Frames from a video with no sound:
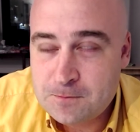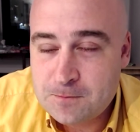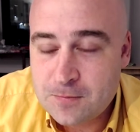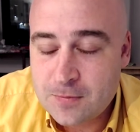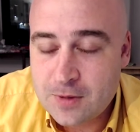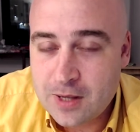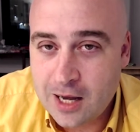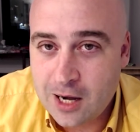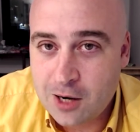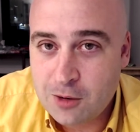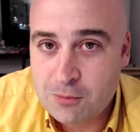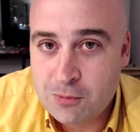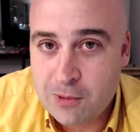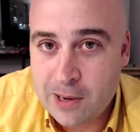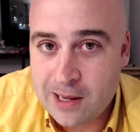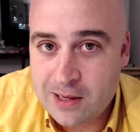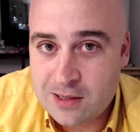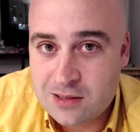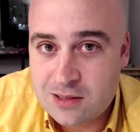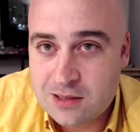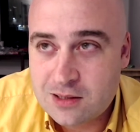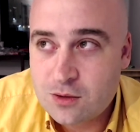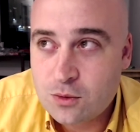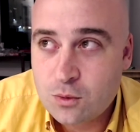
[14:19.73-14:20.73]
how
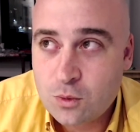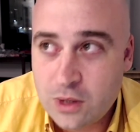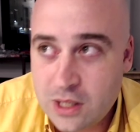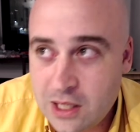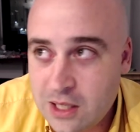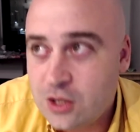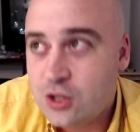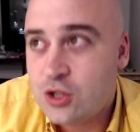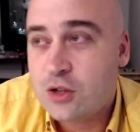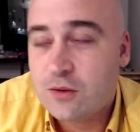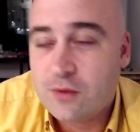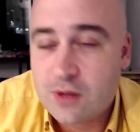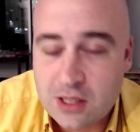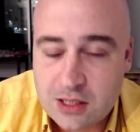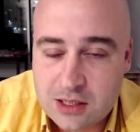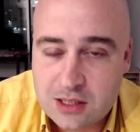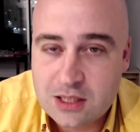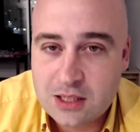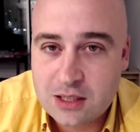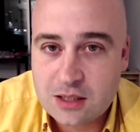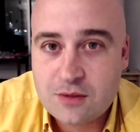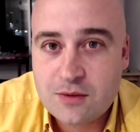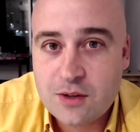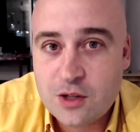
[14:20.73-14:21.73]
best each of us
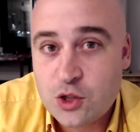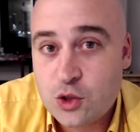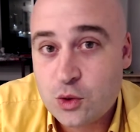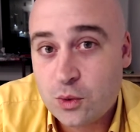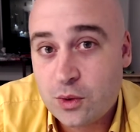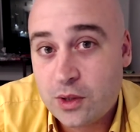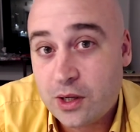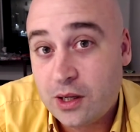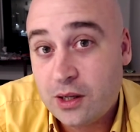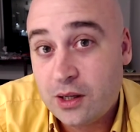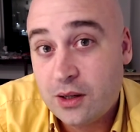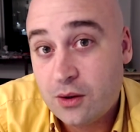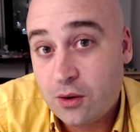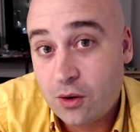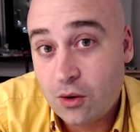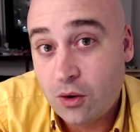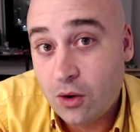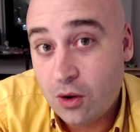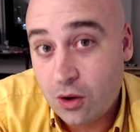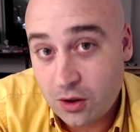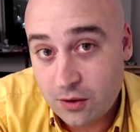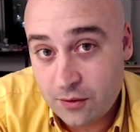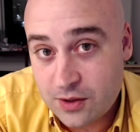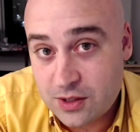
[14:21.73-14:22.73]
individually, or
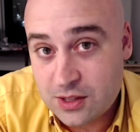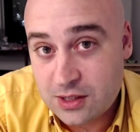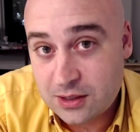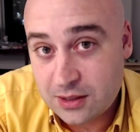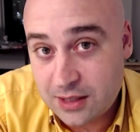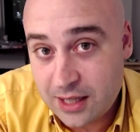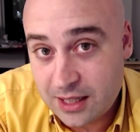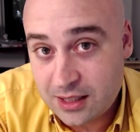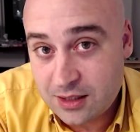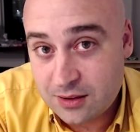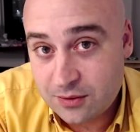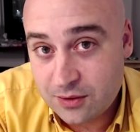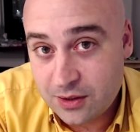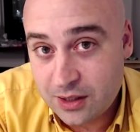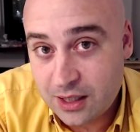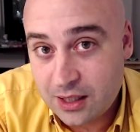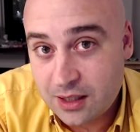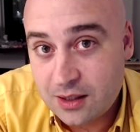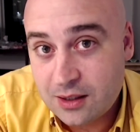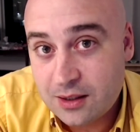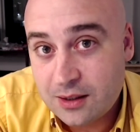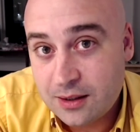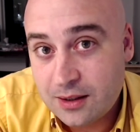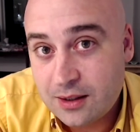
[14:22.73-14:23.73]
all of us collectively,
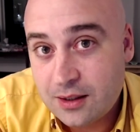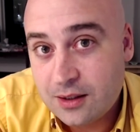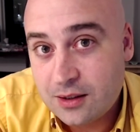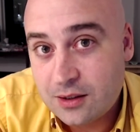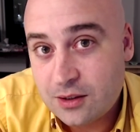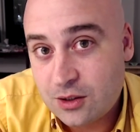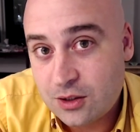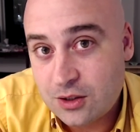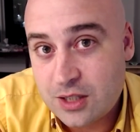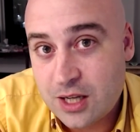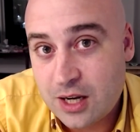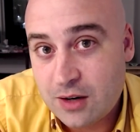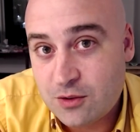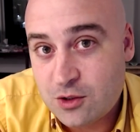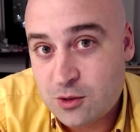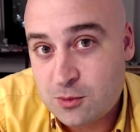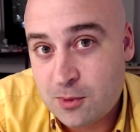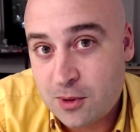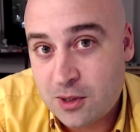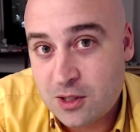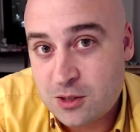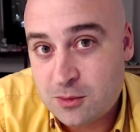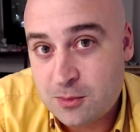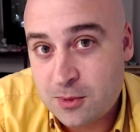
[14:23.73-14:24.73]
could take
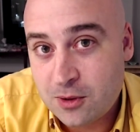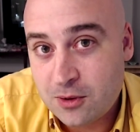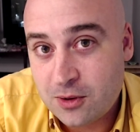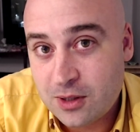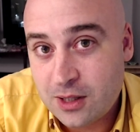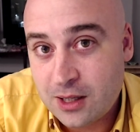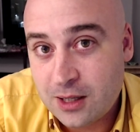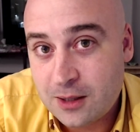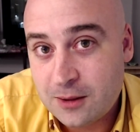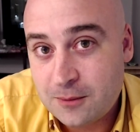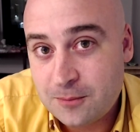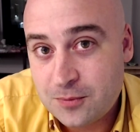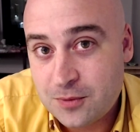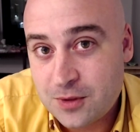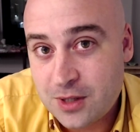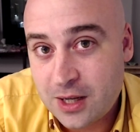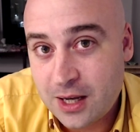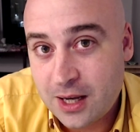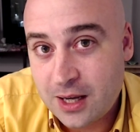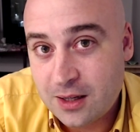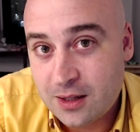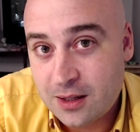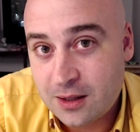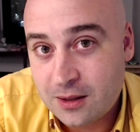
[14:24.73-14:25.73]
responsibility to
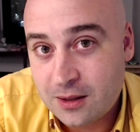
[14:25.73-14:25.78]
end